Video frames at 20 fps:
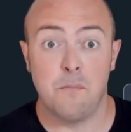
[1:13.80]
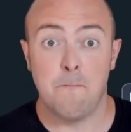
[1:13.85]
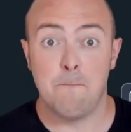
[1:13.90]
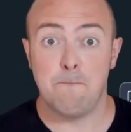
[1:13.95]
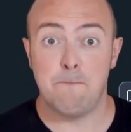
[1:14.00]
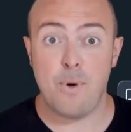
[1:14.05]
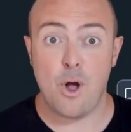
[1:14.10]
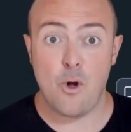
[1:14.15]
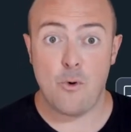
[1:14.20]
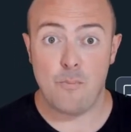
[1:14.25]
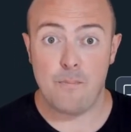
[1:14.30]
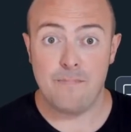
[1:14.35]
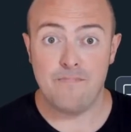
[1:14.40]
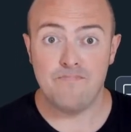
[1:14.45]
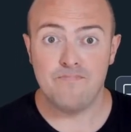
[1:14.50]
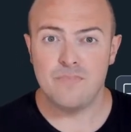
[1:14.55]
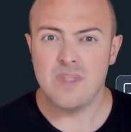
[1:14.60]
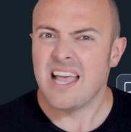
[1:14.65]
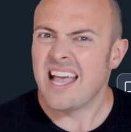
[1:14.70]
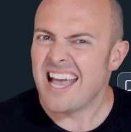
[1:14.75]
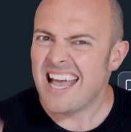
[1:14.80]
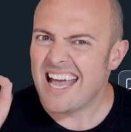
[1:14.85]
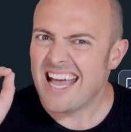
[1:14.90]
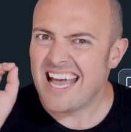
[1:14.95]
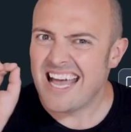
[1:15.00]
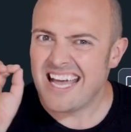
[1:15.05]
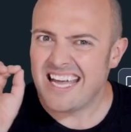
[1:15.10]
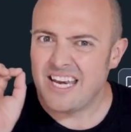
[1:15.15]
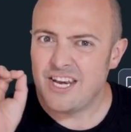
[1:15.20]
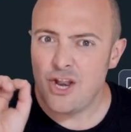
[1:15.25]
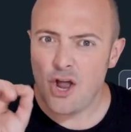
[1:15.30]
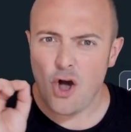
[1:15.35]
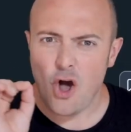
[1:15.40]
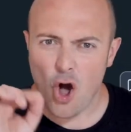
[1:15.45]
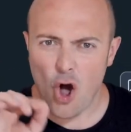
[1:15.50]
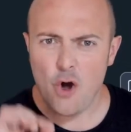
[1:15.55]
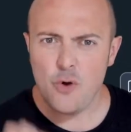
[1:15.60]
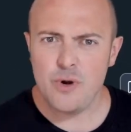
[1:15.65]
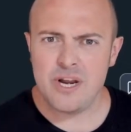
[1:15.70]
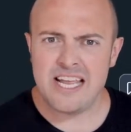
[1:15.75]
Boom! Not
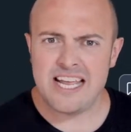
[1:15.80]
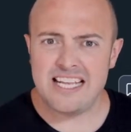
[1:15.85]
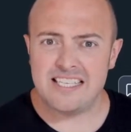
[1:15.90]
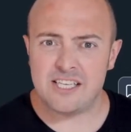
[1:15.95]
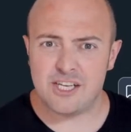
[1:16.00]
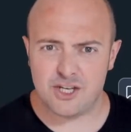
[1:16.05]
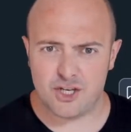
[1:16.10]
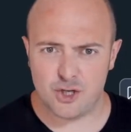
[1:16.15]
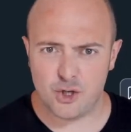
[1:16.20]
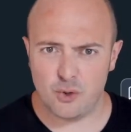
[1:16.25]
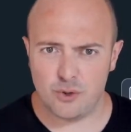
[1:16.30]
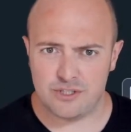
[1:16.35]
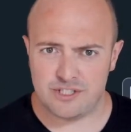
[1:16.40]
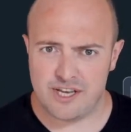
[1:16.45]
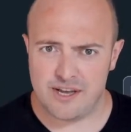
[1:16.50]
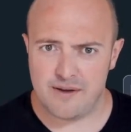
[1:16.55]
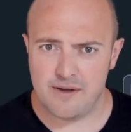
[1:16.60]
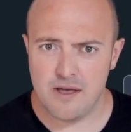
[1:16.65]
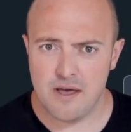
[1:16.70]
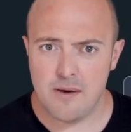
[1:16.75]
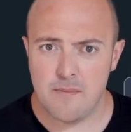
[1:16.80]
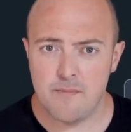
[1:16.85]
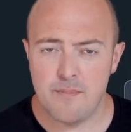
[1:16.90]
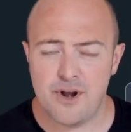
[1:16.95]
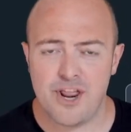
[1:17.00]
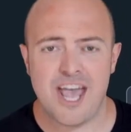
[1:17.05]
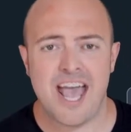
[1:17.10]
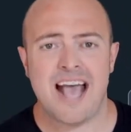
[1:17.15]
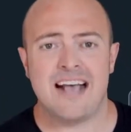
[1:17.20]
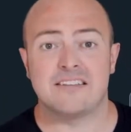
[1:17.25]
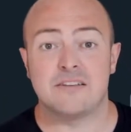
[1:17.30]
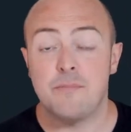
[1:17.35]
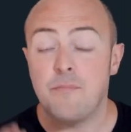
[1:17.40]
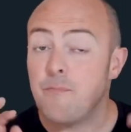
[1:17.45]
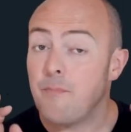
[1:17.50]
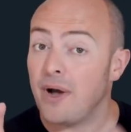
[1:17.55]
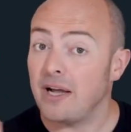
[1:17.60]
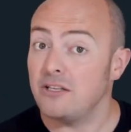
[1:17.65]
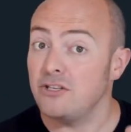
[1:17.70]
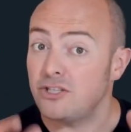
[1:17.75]
only is it shorter, but it has a
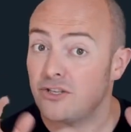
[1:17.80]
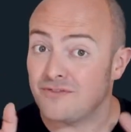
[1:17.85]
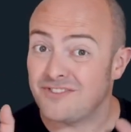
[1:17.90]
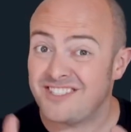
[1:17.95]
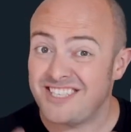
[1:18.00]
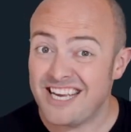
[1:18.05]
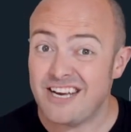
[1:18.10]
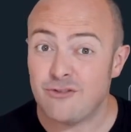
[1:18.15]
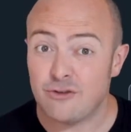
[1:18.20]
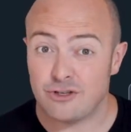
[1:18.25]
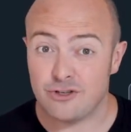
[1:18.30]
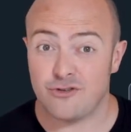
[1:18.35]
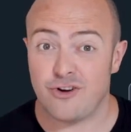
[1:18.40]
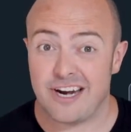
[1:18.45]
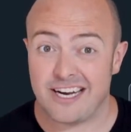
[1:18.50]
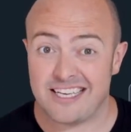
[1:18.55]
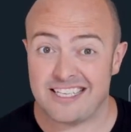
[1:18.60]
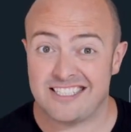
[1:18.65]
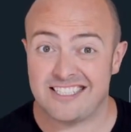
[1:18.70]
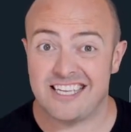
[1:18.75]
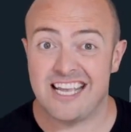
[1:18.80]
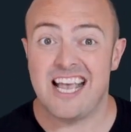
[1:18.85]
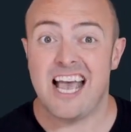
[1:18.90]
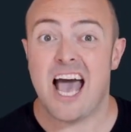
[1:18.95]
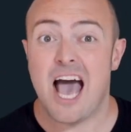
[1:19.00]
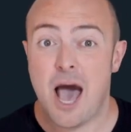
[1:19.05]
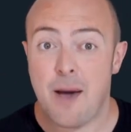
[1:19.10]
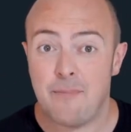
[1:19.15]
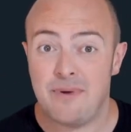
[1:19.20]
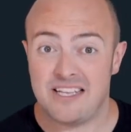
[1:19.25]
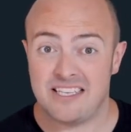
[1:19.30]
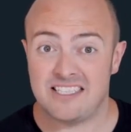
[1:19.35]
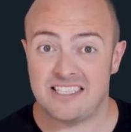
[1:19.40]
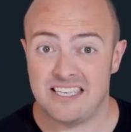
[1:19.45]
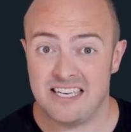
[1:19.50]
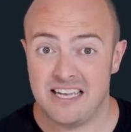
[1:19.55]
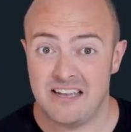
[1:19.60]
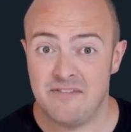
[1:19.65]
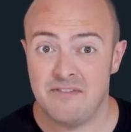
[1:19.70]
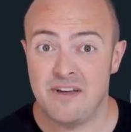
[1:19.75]
bunch of secret tricks up its
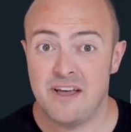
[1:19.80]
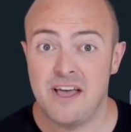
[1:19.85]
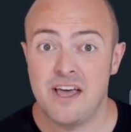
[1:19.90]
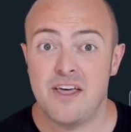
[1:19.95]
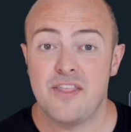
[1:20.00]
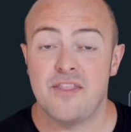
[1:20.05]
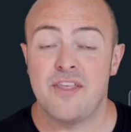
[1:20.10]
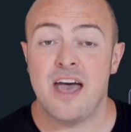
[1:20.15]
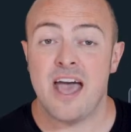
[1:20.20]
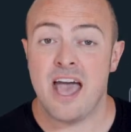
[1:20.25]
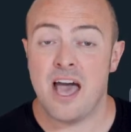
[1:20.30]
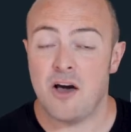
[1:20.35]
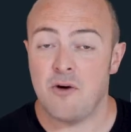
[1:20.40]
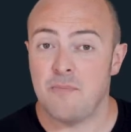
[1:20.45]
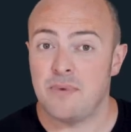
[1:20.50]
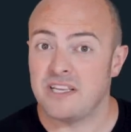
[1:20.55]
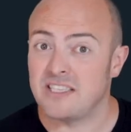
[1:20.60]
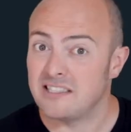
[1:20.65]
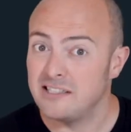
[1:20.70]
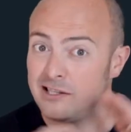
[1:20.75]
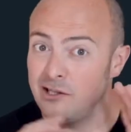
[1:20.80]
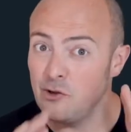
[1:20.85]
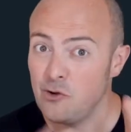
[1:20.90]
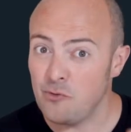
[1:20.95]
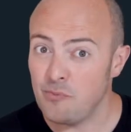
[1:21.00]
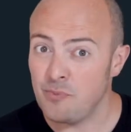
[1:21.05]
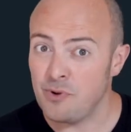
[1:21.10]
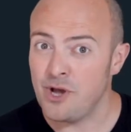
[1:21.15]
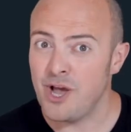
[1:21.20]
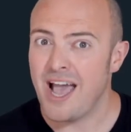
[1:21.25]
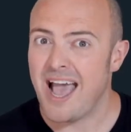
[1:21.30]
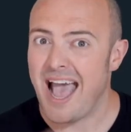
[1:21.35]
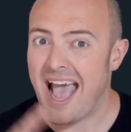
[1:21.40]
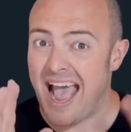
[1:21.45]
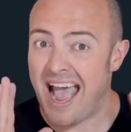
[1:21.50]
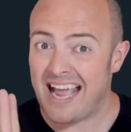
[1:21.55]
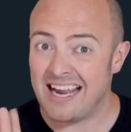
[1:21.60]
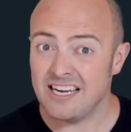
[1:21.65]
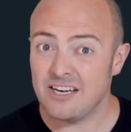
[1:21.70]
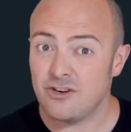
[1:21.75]
sleeve that help us loop
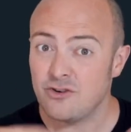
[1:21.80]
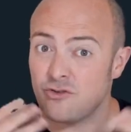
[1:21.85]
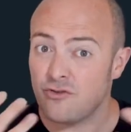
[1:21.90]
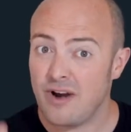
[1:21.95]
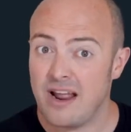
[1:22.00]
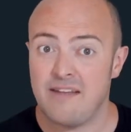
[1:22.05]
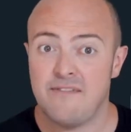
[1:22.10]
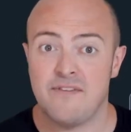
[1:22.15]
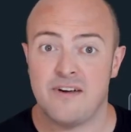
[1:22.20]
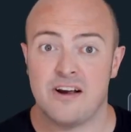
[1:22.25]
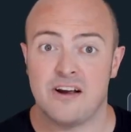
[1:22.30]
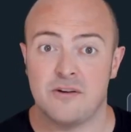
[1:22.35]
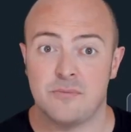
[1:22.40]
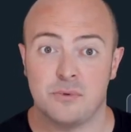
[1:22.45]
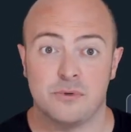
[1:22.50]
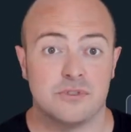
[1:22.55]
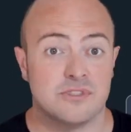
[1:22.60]
and create variables.